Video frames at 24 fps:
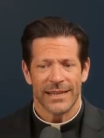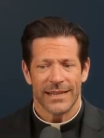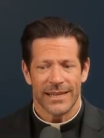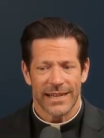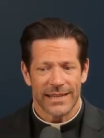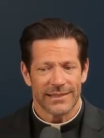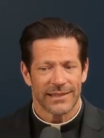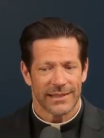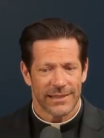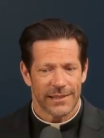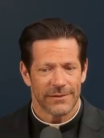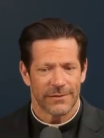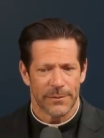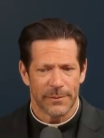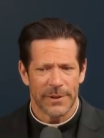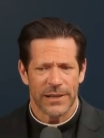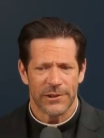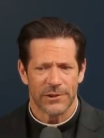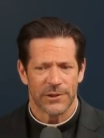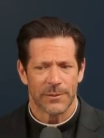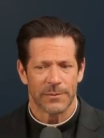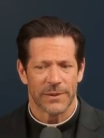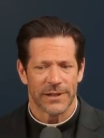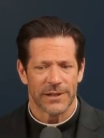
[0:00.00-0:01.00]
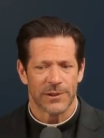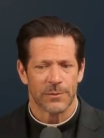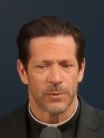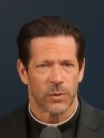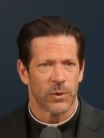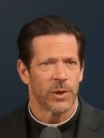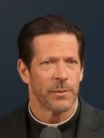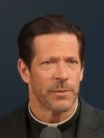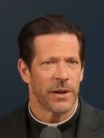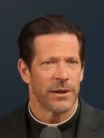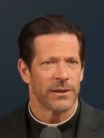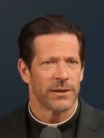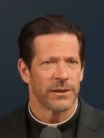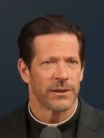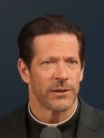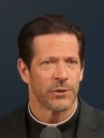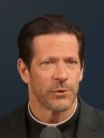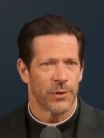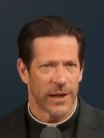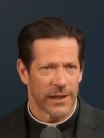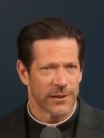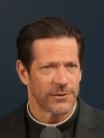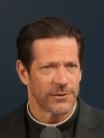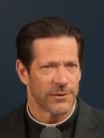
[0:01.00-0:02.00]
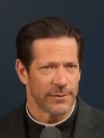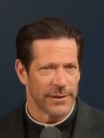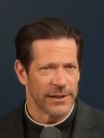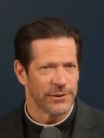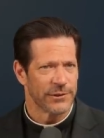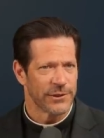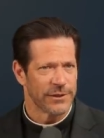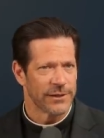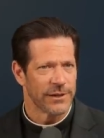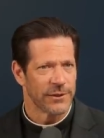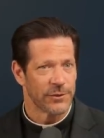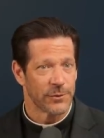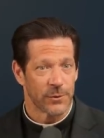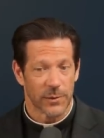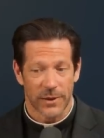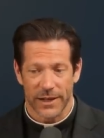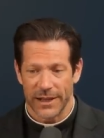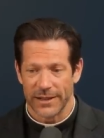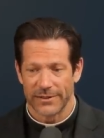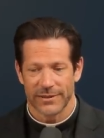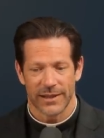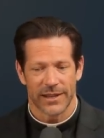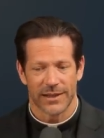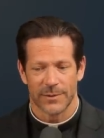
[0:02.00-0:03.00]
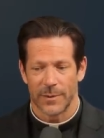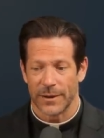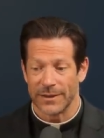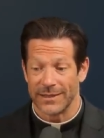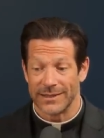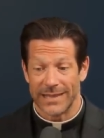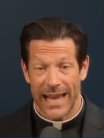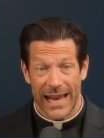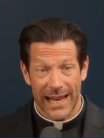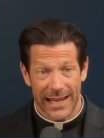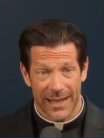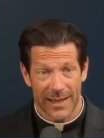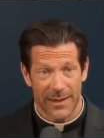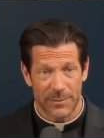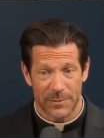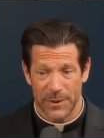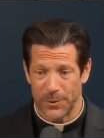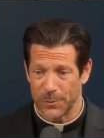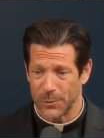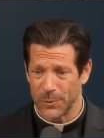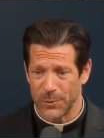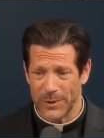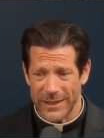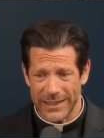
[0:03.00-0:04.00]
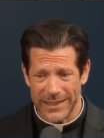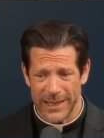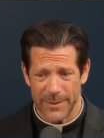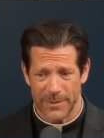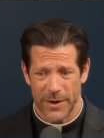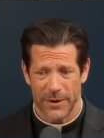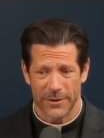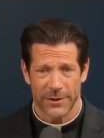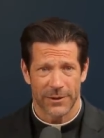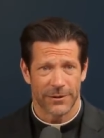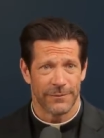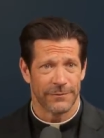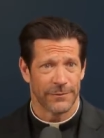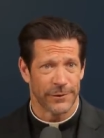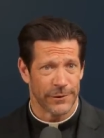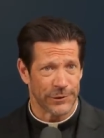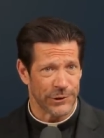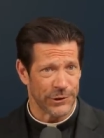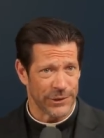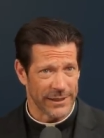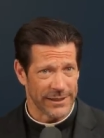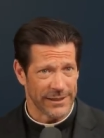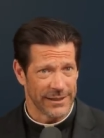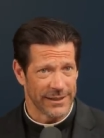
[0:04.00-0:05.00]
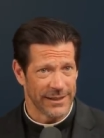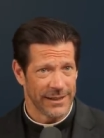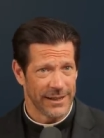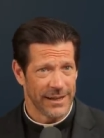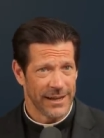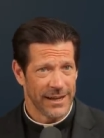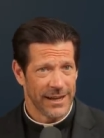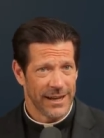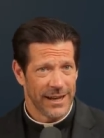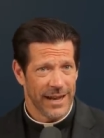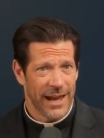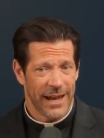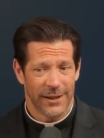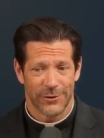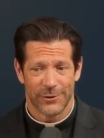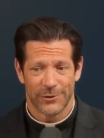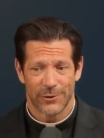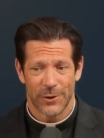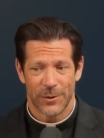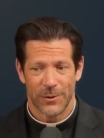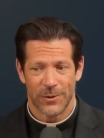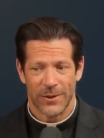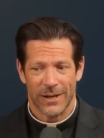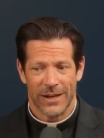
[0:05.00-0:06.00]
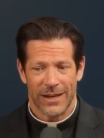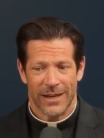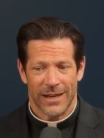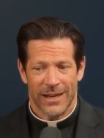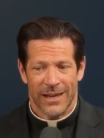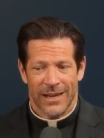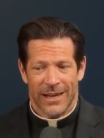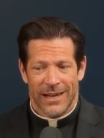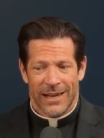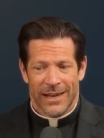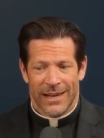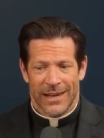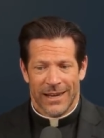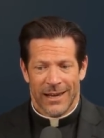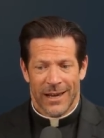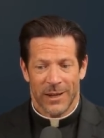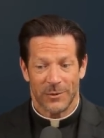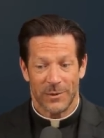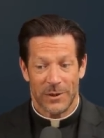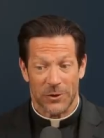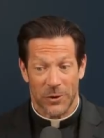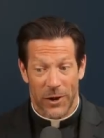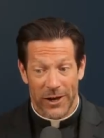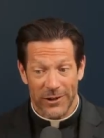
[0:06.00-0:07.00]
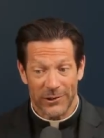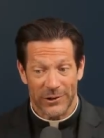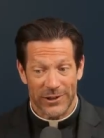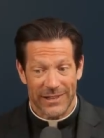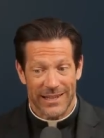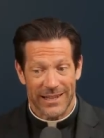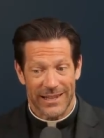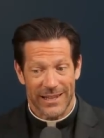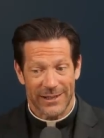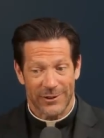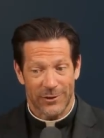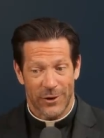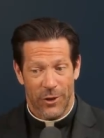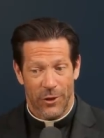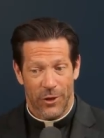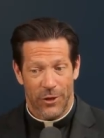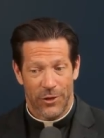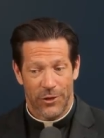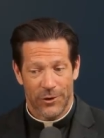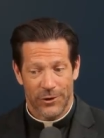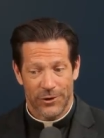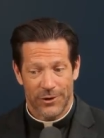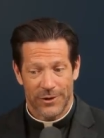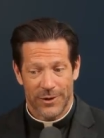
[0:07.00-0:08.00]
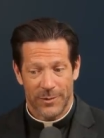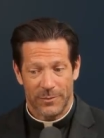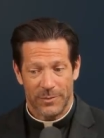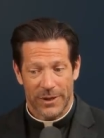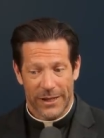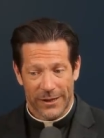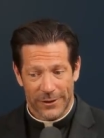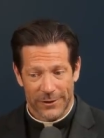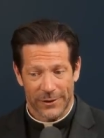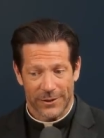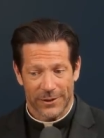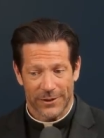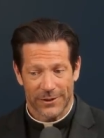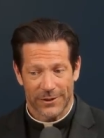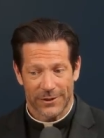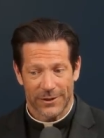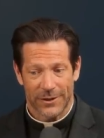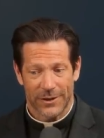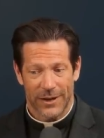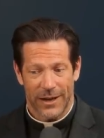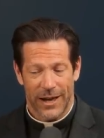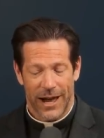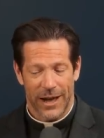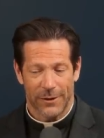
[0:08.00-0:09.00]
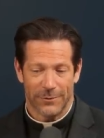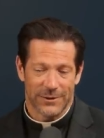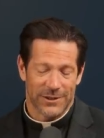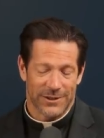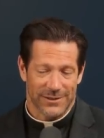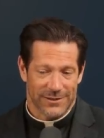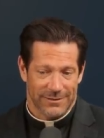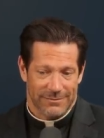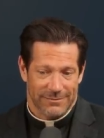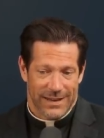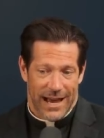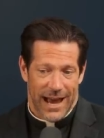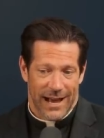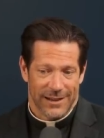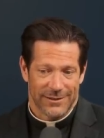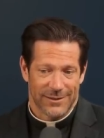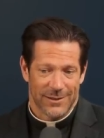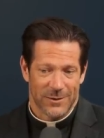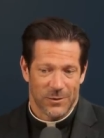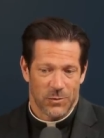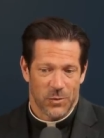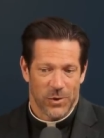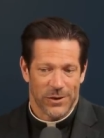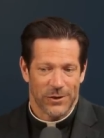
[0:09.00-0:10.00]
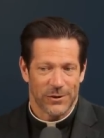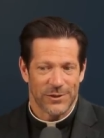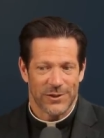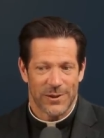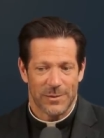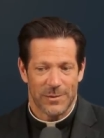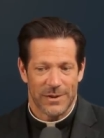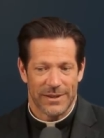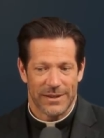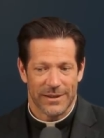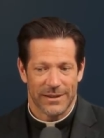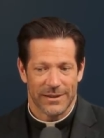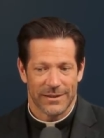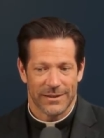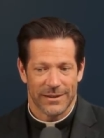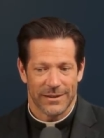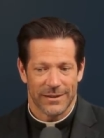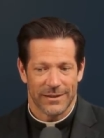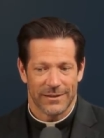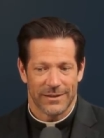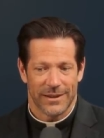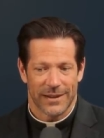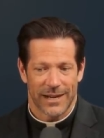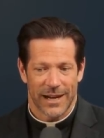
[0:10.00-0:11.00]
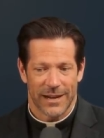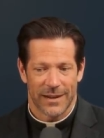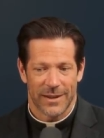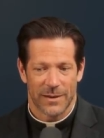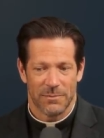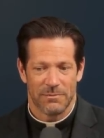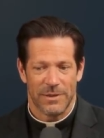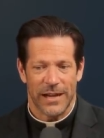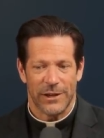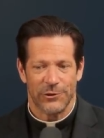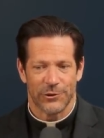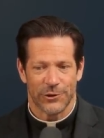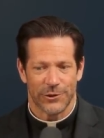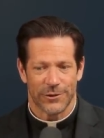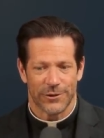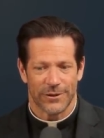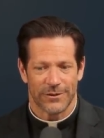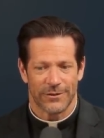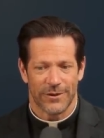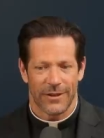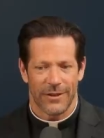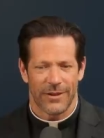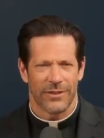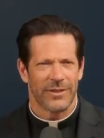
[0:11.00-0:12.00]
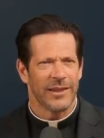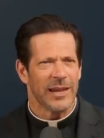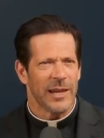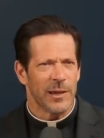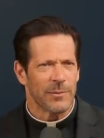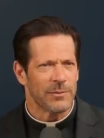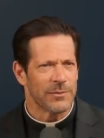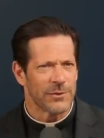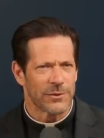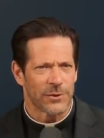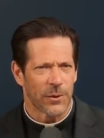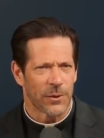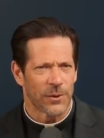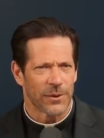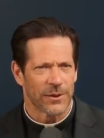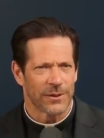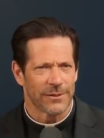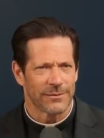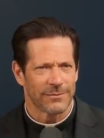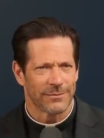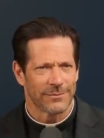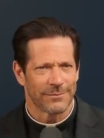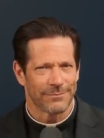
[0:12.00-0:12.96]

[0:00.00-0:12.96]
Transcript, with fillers: this is information, but it's more about transformation. It's re- it's, it's about data, but really about conversion. Mm. And so, as we launch into this third pillar, I would just ask, what are some of the the kind of the major themes or